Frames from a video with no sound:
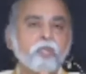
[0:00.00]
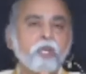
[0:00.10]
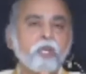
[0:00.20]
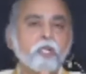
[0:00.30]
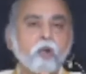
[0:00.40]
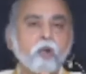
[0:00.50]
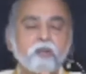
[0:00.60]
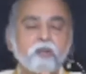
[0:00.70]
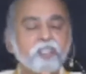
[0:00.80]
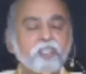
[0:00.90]
Not the
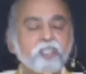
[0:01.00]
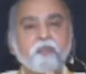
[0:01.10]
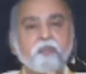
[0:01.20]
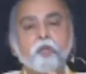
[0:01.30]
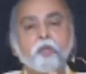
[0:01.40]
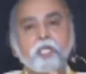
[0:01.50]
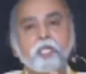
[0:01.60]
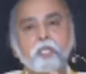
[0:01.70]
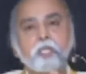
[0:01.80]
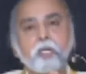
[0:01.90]
French Revolution,
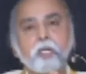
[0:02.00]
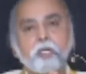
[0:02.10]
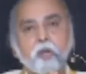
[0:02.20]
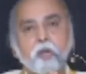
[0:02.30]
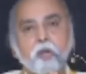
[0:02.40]
not the